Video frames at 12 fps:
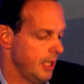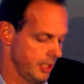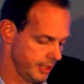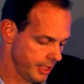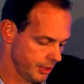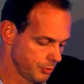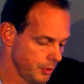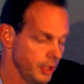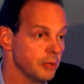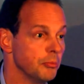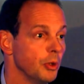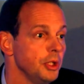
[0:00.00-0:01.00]
They're
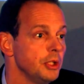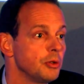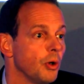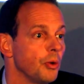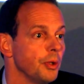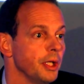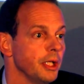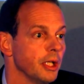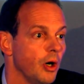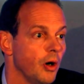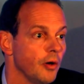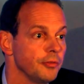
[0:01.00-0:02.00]
doing monitoring
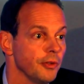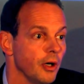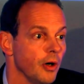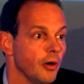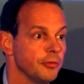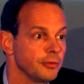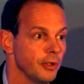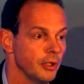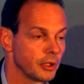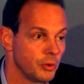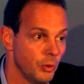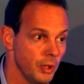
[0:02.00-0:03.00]

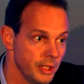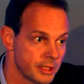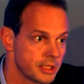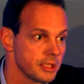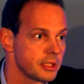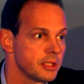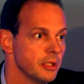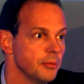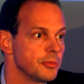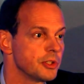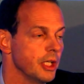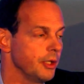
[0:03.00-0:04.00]
of cooling
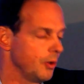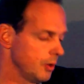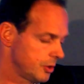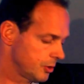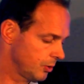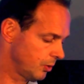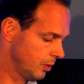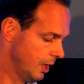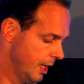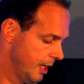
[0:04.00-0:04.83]
systems and also